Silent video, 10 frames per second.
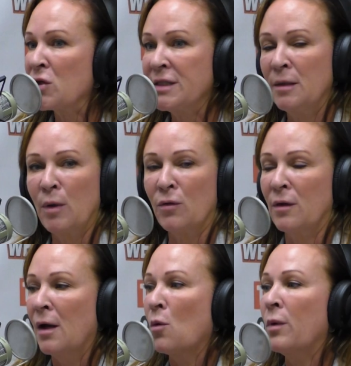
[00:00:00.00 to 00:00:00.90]
seen both.
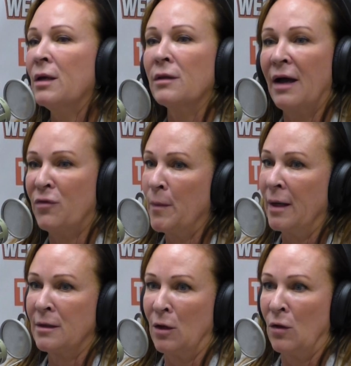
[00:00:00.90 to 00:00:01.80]
We laugh about
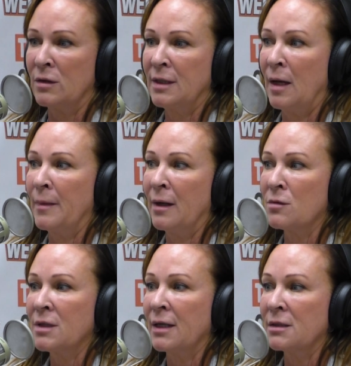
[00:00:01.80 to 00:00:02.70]
that all the time. And I
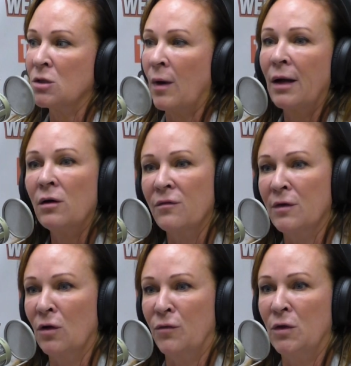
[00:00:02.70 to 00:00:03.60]
was like, so I don't even
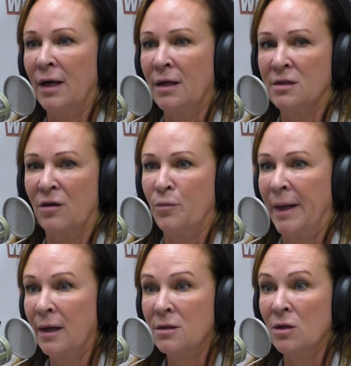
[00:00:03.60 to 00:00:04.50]
know if you guys have
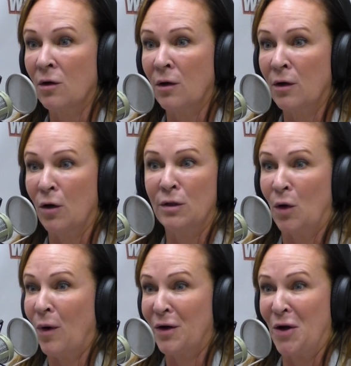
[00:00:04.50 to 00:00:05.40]
pants on or, what do you
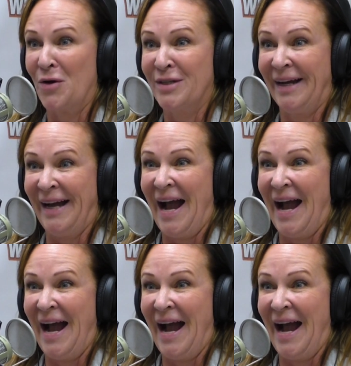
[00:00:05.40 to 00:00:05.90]
want to...